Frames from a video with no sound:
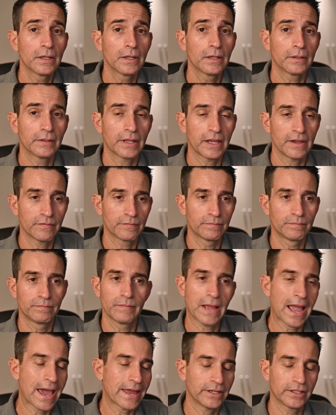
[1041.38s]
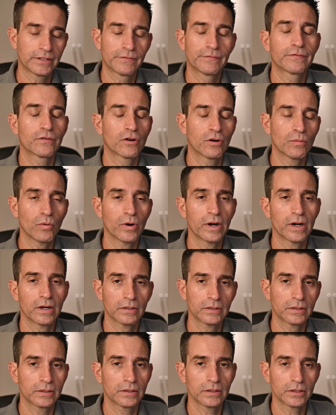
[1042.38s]
they've added
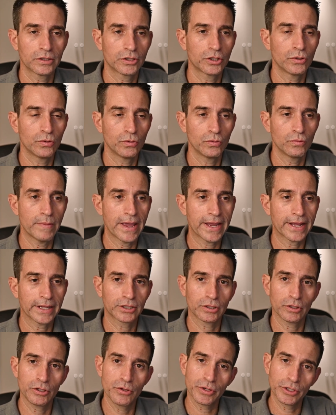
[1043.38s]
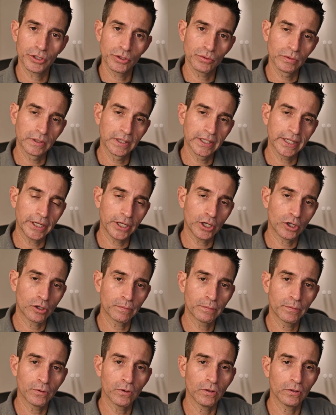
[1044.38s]
firmware to make it so you can do linear
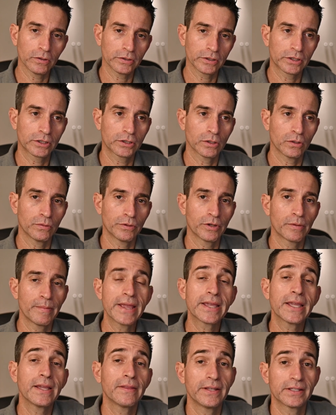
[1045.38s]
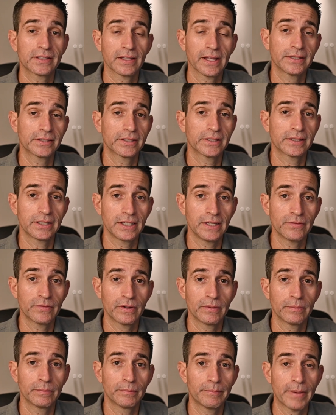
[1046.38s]
pulls. So they're making these lenses
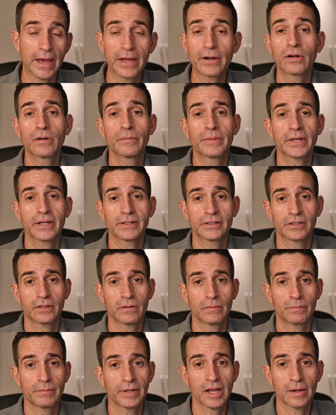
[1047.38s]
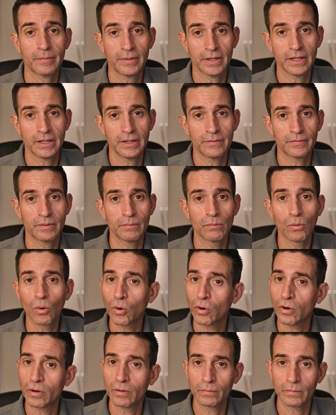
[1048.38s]
even better because they're becoming even
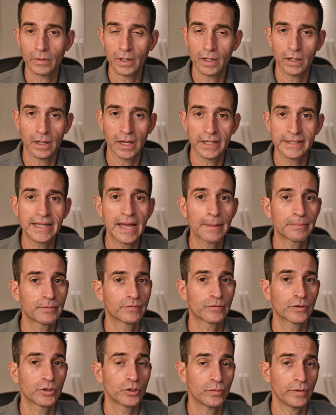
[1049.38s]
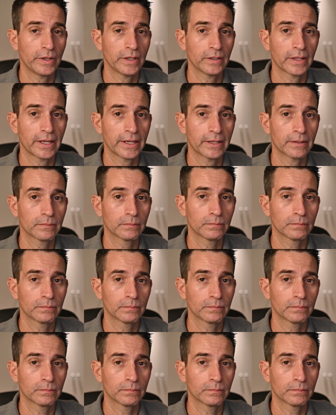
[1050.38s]
more adept for doing, like,